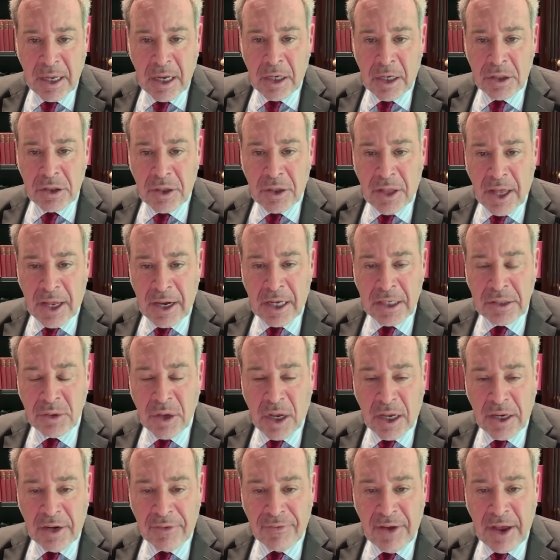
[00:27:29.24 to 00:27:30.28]
So that has
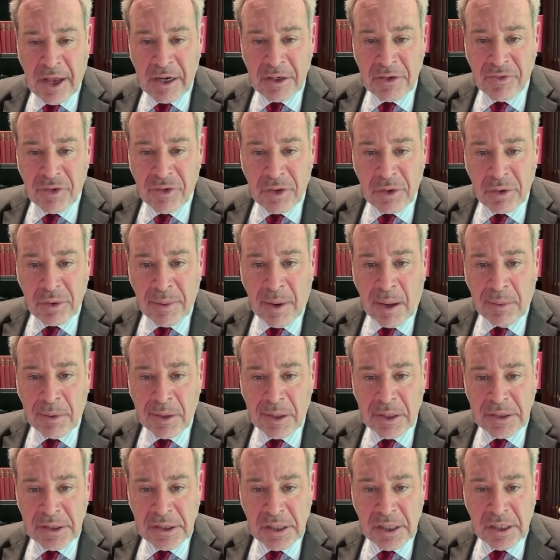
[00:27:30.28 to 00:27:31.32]
an advantage for the
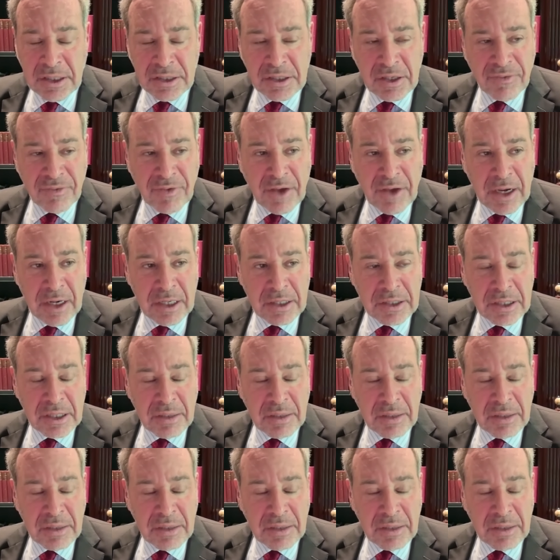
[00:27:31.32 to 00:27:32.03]
Republicans and a disadvantage.